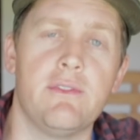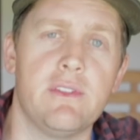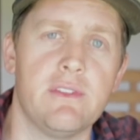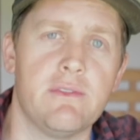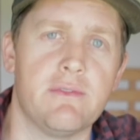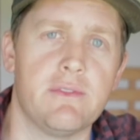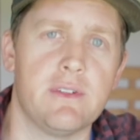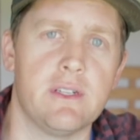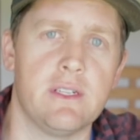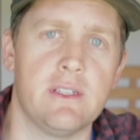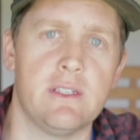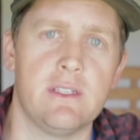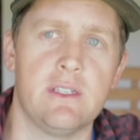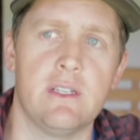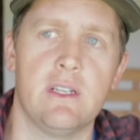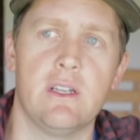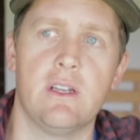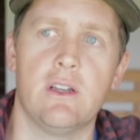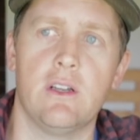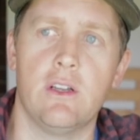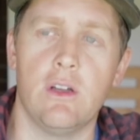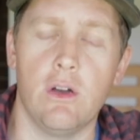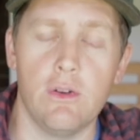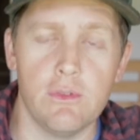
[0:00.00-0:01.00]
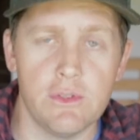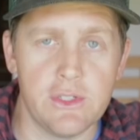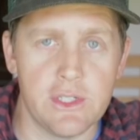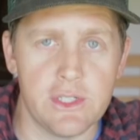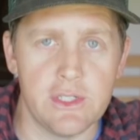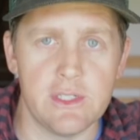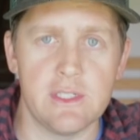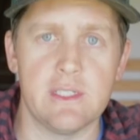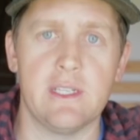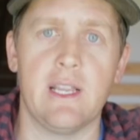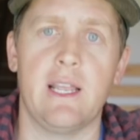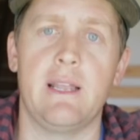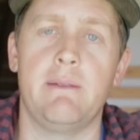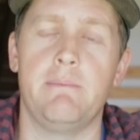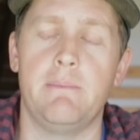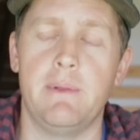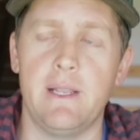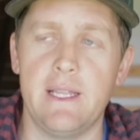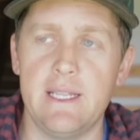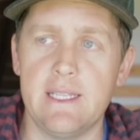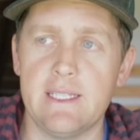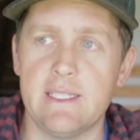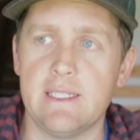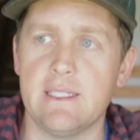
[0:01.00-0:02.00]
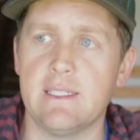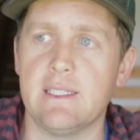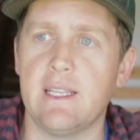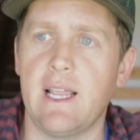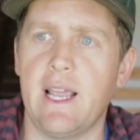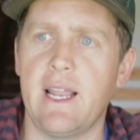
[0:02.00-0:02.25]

different cultures and places,